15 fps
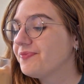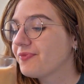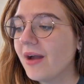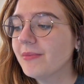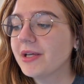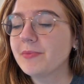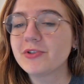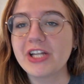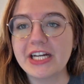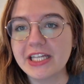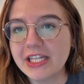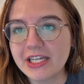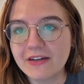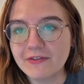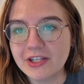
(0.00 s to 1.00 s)
like pretending
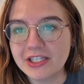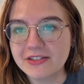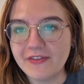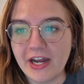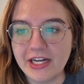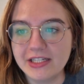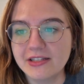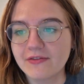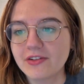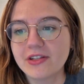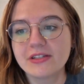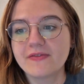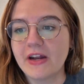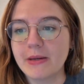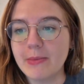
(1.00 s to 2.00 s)
like everything's fine because
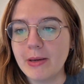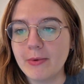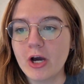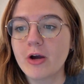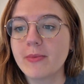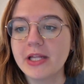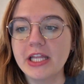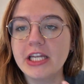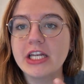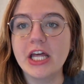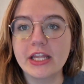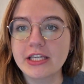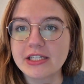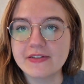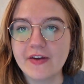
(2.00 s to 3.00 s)
everything's fine in my book, but like
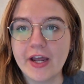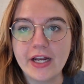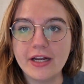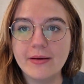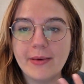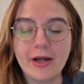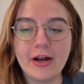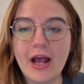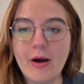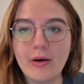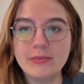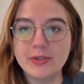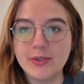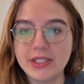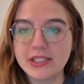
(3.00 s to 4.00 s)
nothing is fine about how
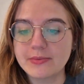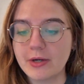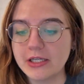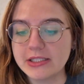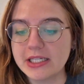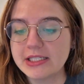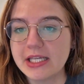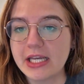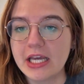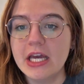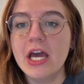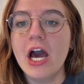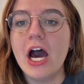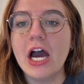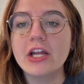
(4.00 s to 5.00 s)
I'm doing this process. Like
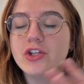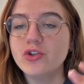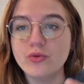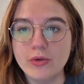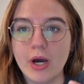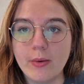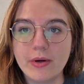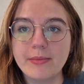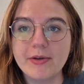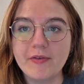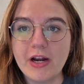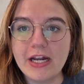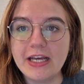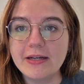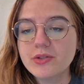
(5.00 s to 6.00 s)
I do not want to be
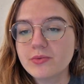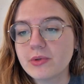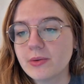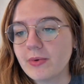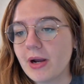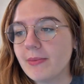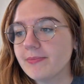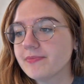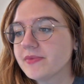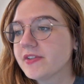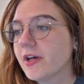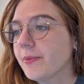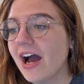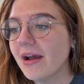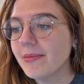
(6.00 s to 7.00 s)
writing. It's a real problem.
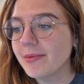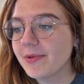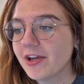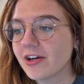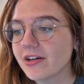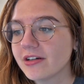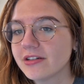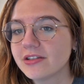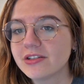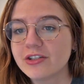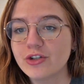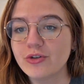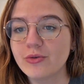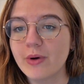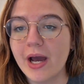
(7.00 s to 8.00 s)
So I'm up here
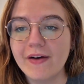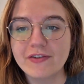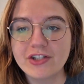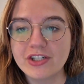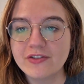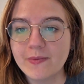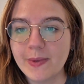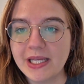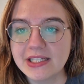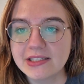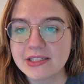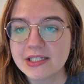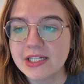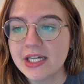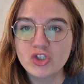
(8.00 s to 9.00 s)
to have a change of
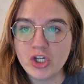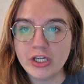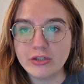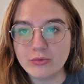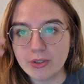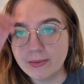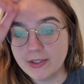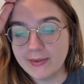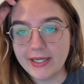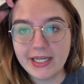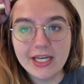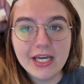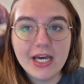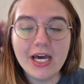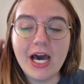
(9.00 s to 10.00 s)
pace, change what I'm doing.
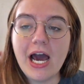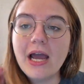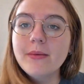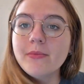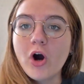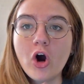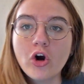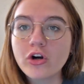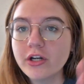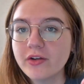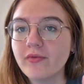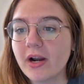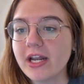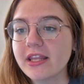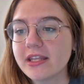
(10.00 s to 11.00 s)
I'm already
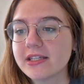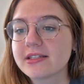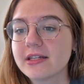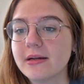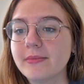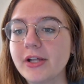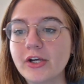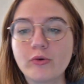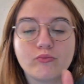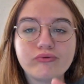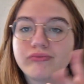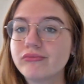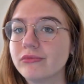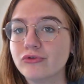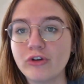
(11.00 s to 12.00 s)
writing these and I'm like,
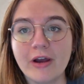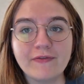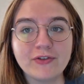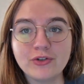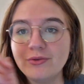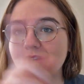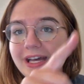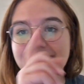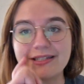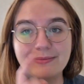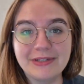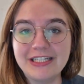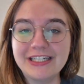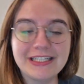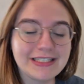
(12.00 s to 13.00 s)
draft 2, that's gonna
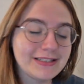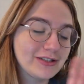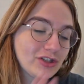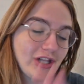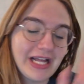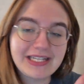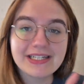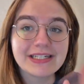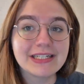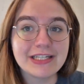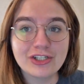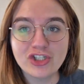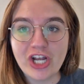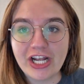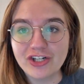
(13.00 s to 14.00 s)

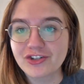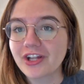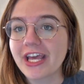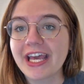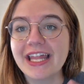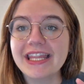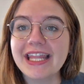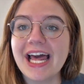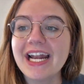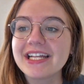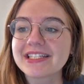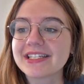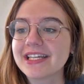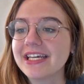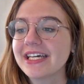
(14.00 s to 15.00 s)
need change. Like that
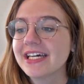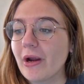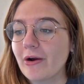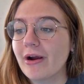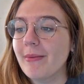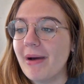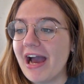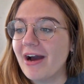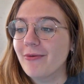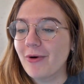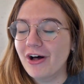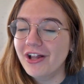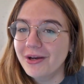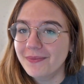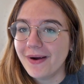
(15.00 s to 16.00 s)
is like where I'm at
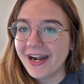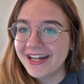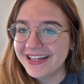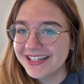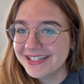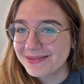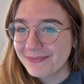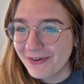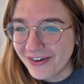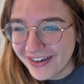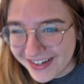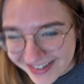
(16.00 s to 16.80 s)
while I'm writing this book.